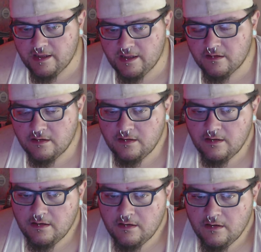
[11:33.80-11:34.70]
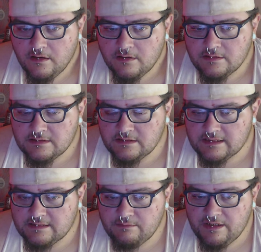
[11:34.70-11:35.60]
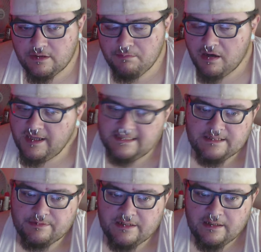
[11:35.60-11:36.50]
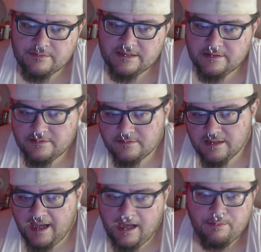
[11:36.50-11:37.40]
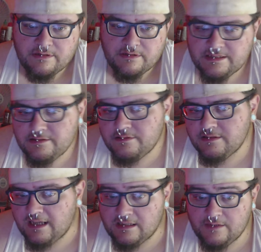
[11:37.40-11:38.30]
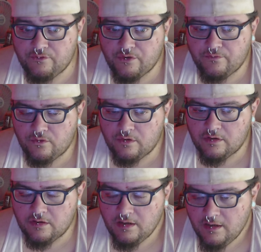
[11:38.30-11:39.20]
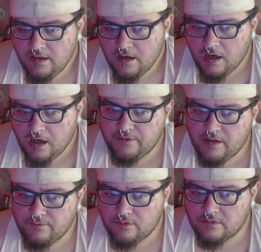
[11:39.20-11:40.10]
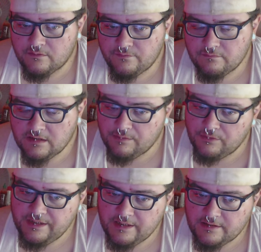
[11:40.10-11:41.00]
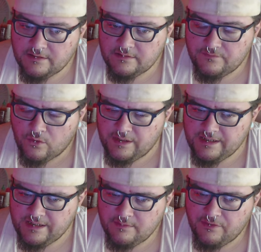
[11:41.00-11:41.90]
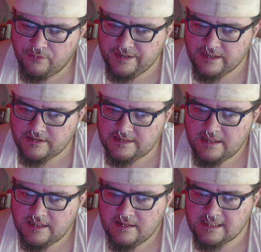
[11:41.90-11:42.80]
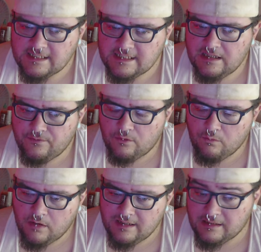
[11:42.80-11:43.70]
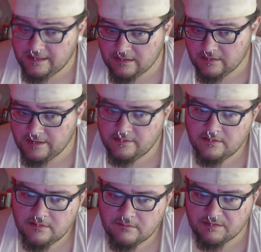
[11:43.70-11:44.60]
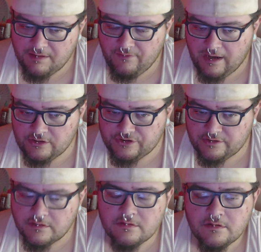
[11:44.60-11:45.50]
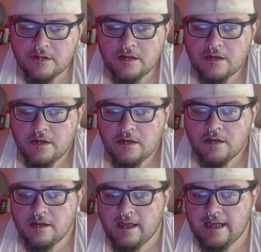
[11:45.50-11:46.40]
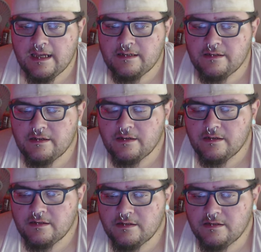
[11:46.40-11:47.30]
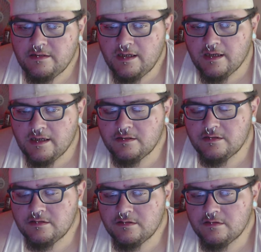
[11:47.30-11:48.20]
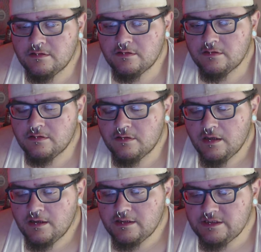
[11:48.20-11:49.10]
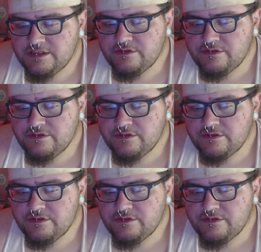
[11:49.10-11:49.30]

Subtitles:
Just me and her butt hits sometimes. It happens. I lived with her for off and on for a couple years, 4 years, about 3 years, and steadily for 1 legally with my voucher. And yeah, she's doing the damn thing, and I'm proud of